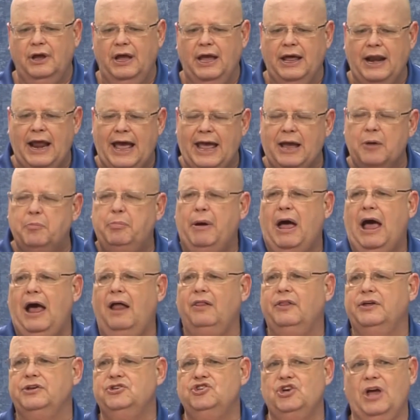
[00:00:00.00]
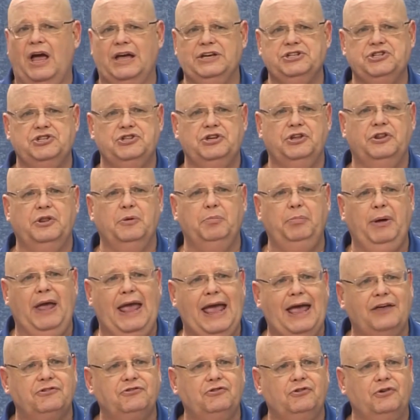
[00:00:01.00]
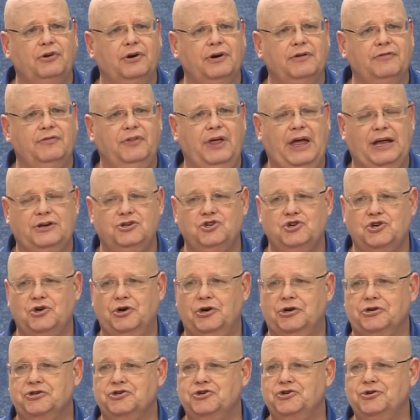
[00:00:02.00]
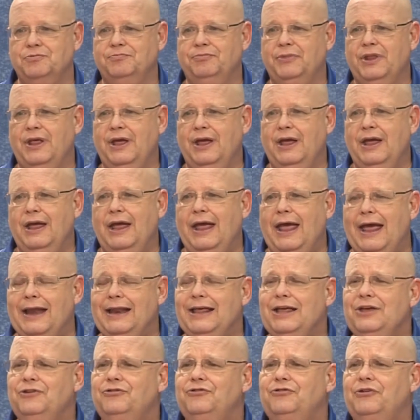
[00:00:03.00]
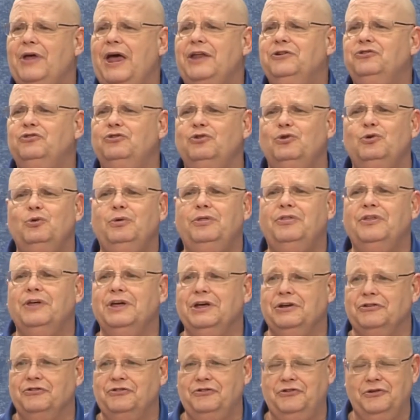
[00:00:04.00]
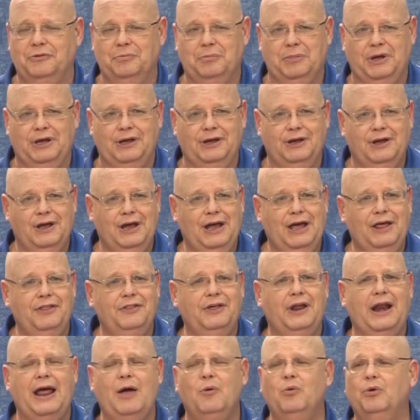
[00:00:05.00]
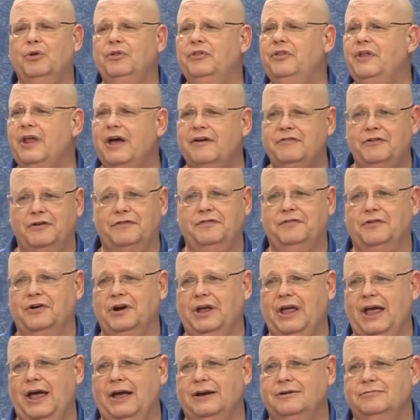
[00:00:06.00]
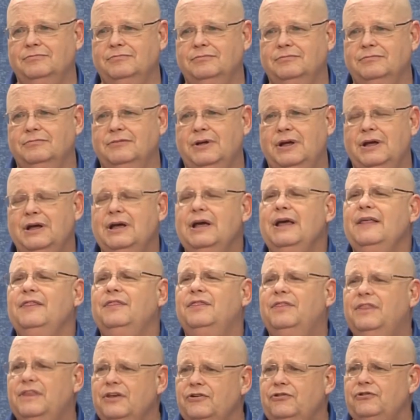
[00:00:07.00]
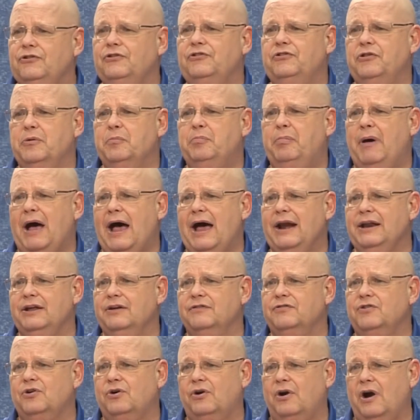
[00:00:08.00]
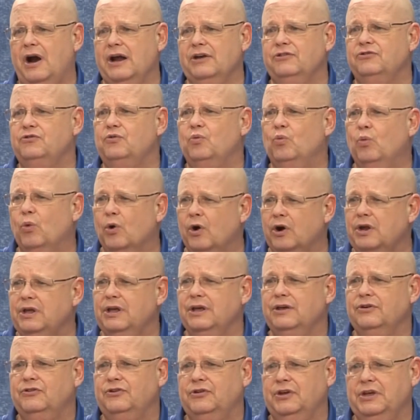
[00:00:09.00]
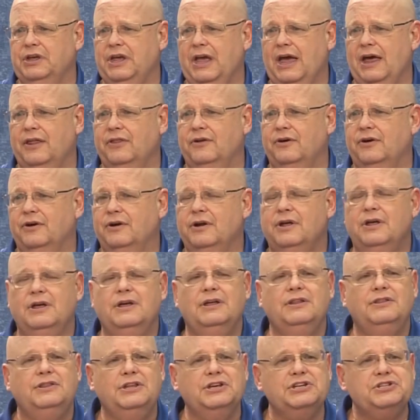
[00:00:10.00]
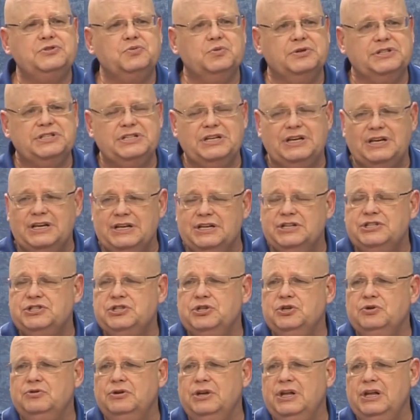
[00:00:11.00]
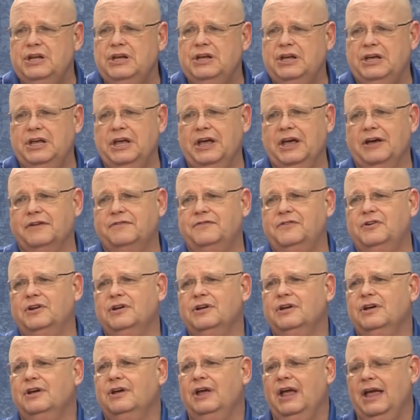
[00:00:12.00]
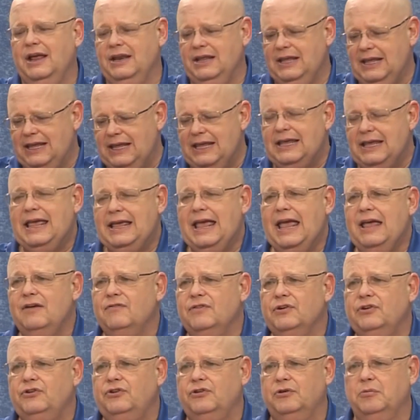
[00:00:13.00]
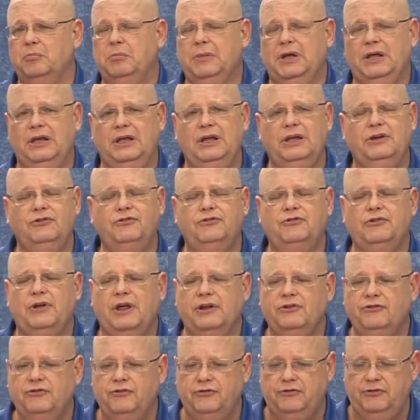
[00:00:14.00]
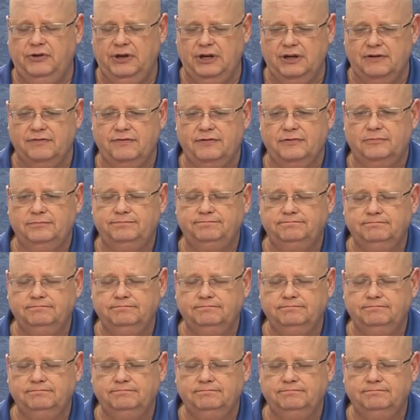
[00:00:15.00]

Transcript: and I apologized to the pastor of that church, and he said two things to me that I will never forget. This is the body of Christ working together. This was his unique gift, and he gave it to me. He said, Steve,